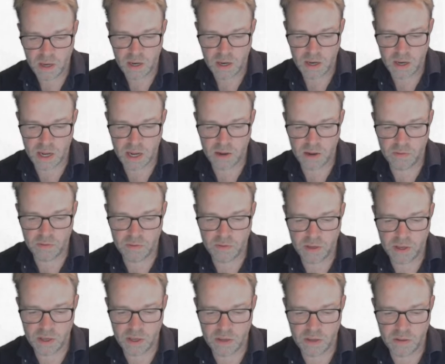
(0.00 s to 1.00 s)
Now,
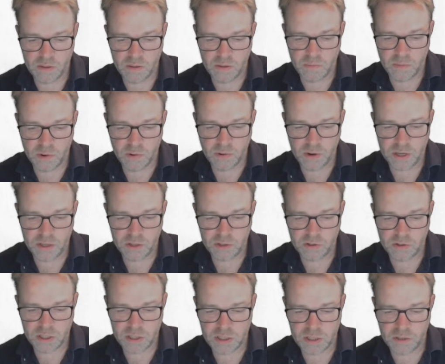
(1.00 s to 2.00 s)
the, the more
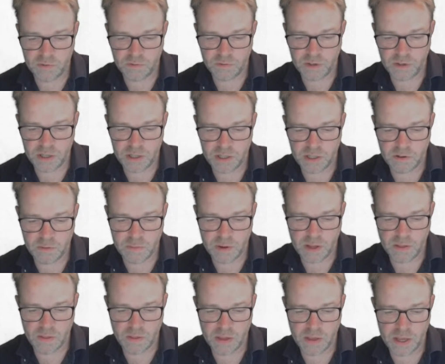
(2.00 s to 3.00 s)
interesting feature
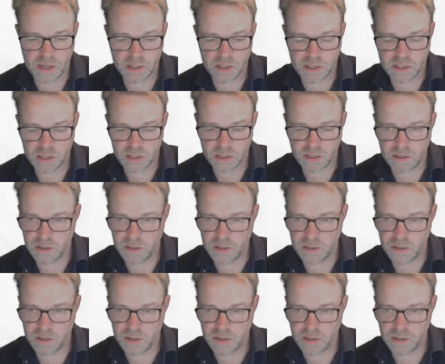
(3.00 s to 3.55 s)
about this